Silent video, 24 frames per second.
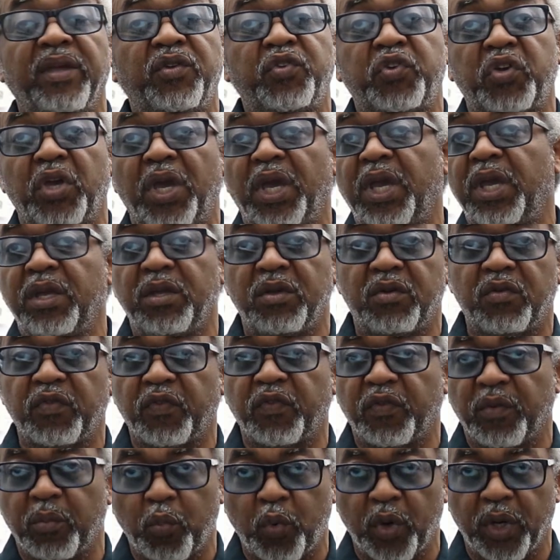change
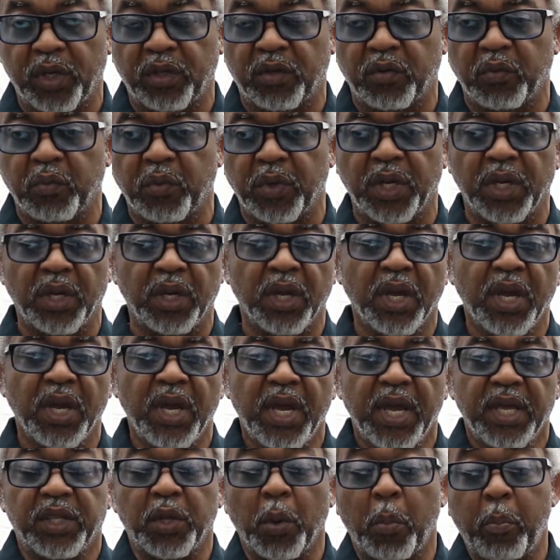from week to week.
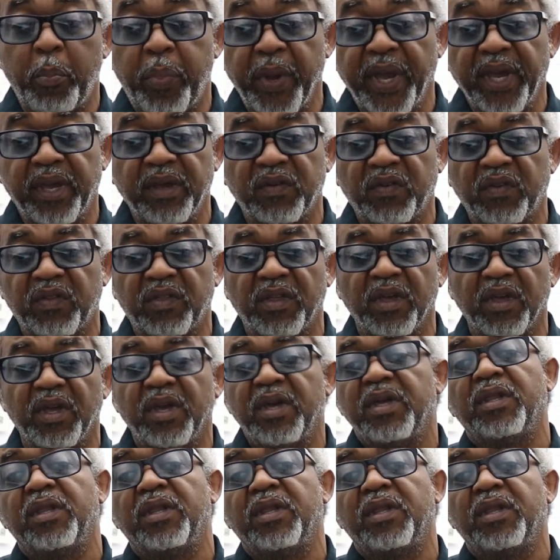The biggest thing